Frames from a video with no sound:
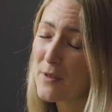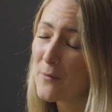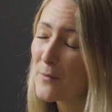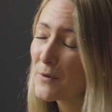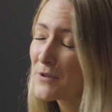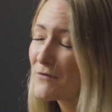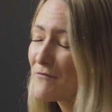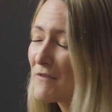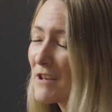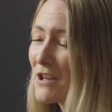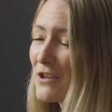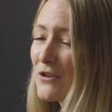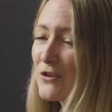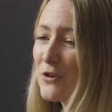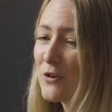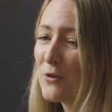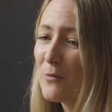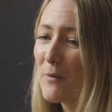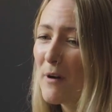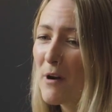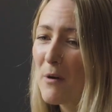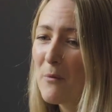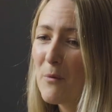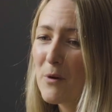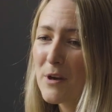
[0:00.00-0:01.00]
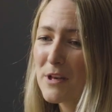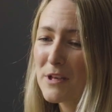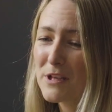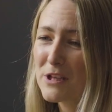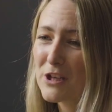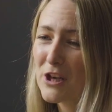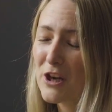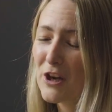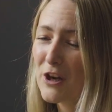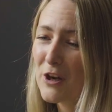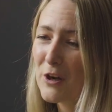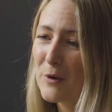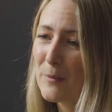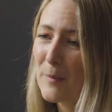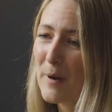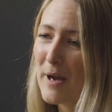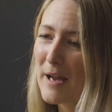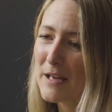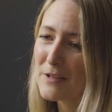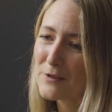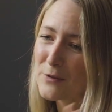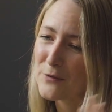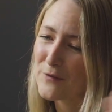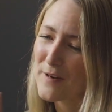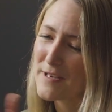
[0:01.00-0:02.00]
I wasn't really sure where I wanted to go, but
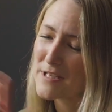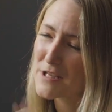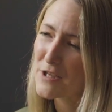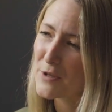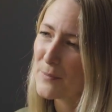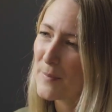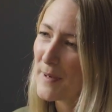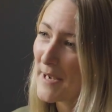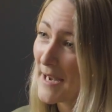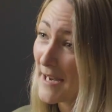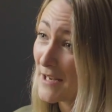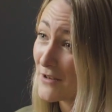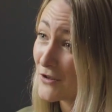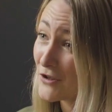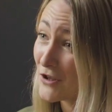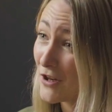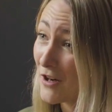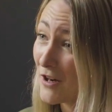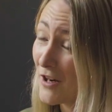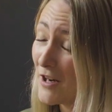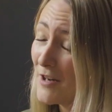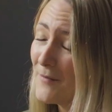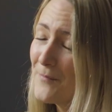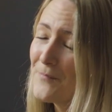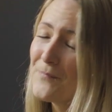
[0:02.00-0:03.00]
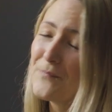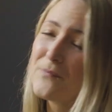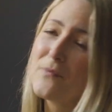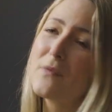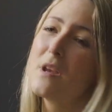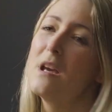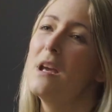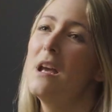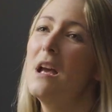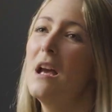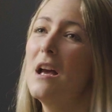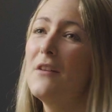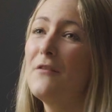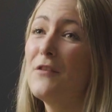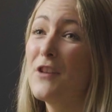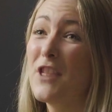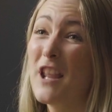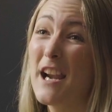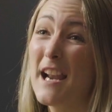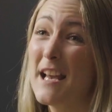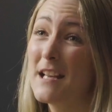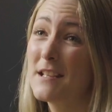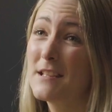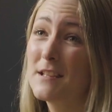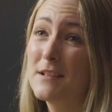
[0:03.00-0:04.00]
I sort of ended up in HR for the
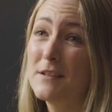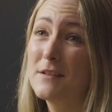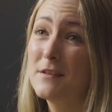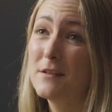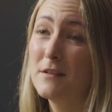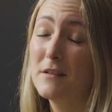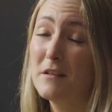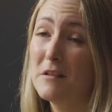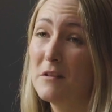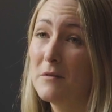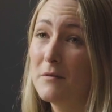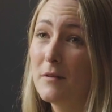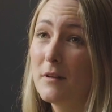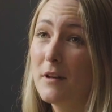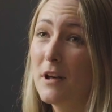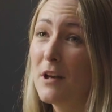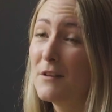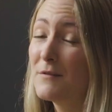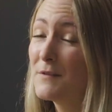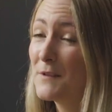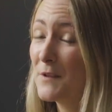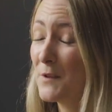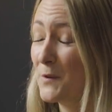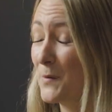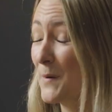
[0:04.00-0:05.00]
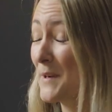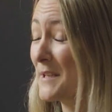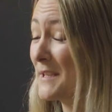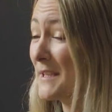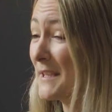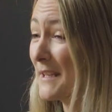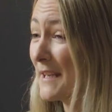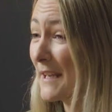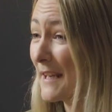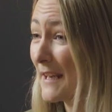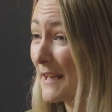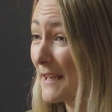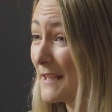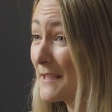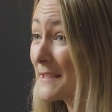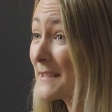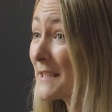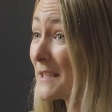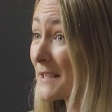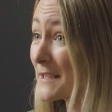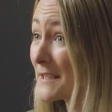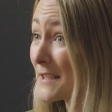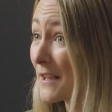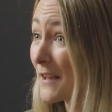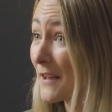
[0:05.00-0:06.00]
last close to 20 years
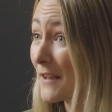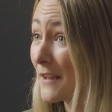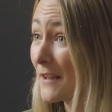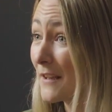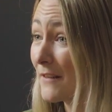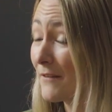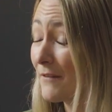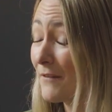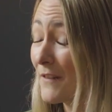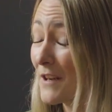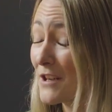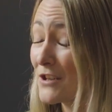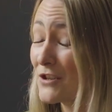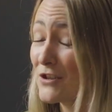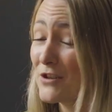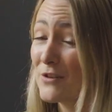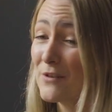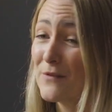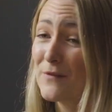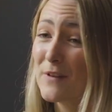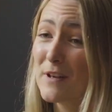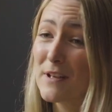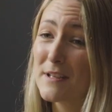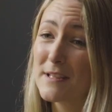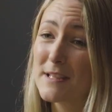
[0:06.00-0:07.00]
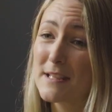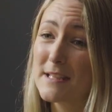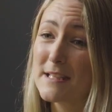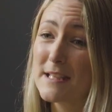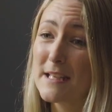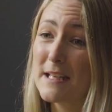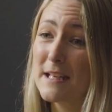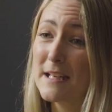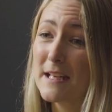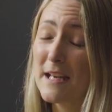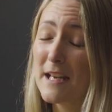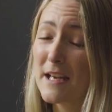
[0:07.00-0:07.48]
since I finished university.